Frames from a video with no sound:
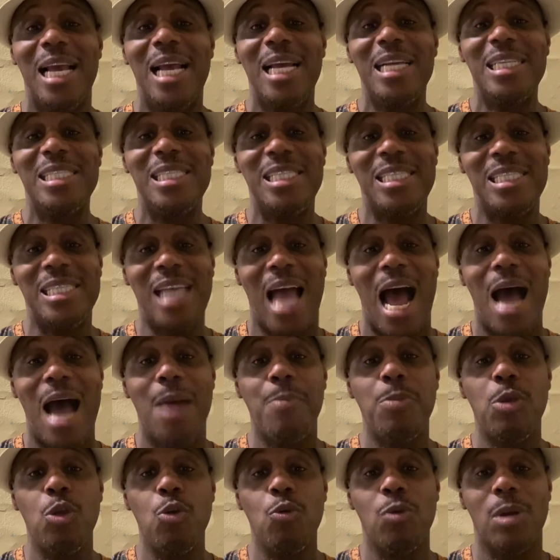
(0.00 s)
stop
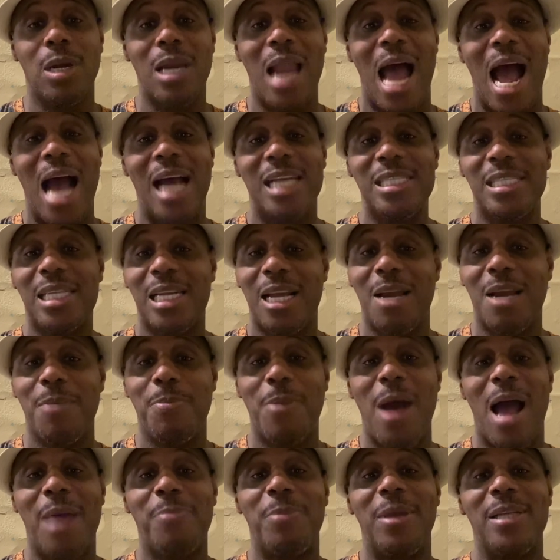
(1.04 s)
utilizing
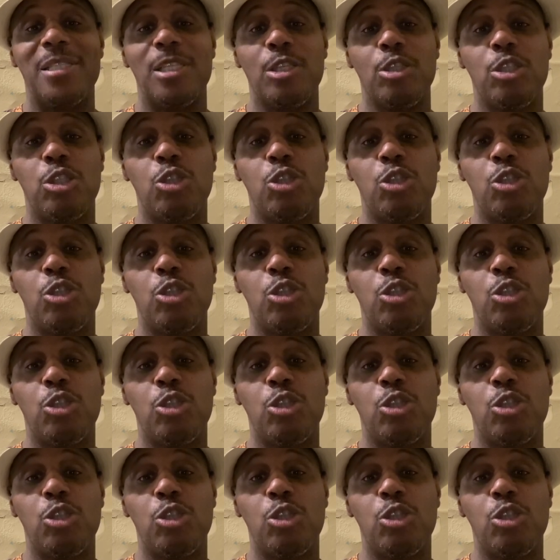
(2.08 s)
hip-hop as a